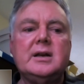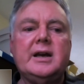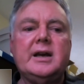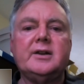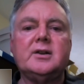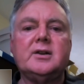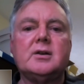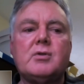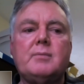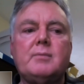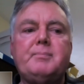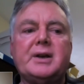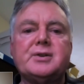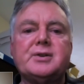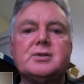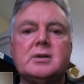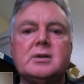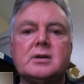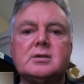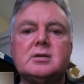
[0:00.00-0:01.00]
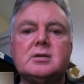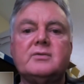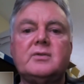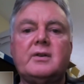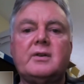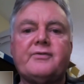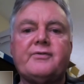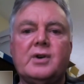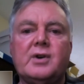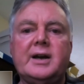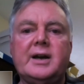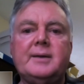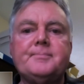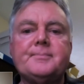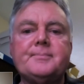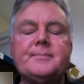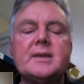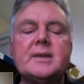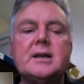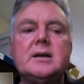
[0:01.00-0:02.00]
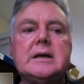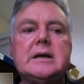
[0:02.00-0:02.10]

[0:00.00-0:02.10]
robustness of the frame,